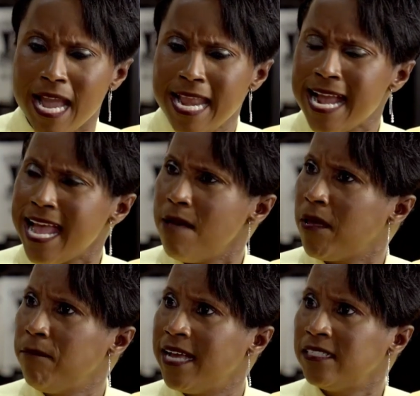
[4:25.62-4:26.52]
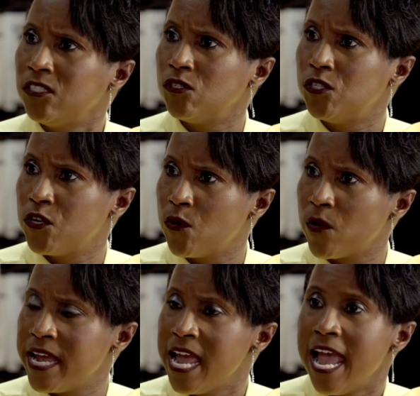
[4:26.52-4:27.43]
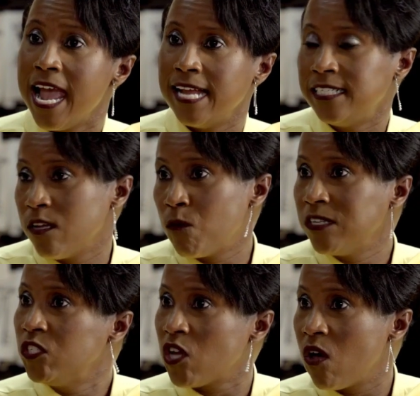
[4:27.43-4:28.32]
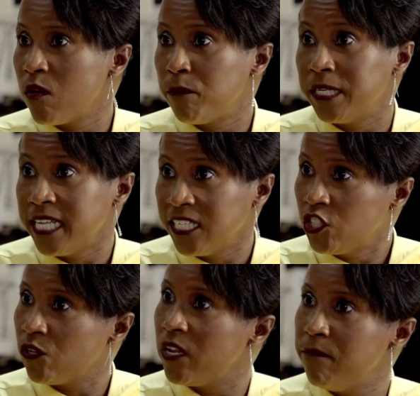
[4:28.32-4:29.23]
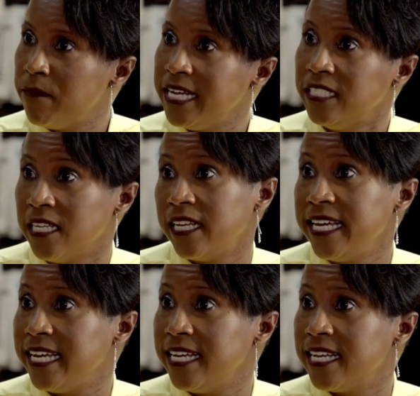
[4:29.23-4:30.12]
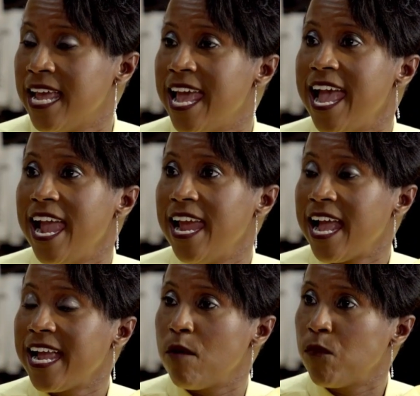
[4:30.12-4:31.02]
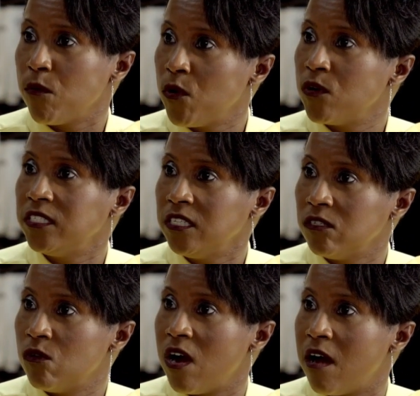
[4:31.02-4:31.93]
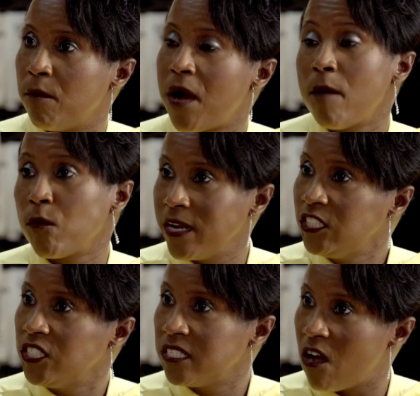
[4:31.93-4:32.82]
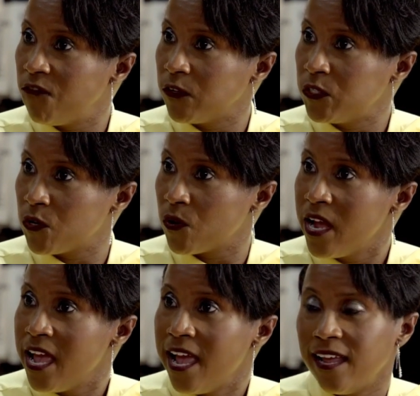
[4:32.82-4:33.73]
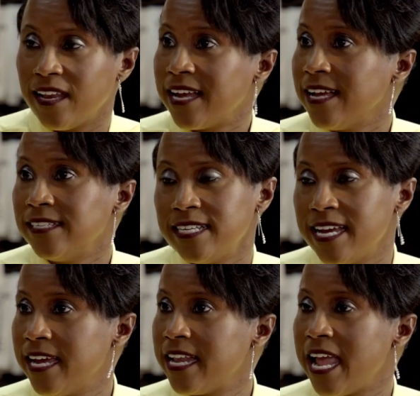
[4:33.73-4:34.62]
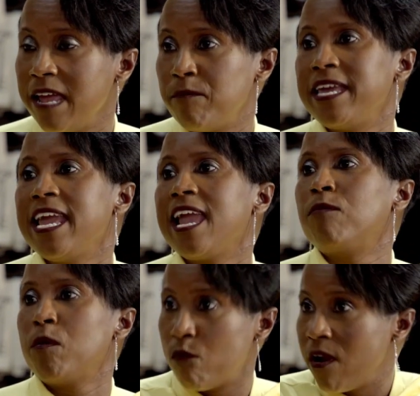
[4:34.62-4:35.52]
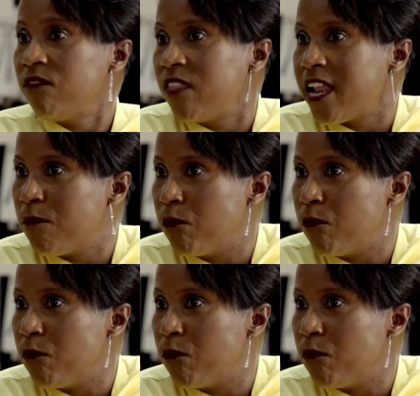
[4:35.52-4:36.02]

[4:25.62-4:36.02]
And I got my master's degree, and someone saw the potential in me to lead. And I got promoted to operations officer. And like I said, it became the breath that I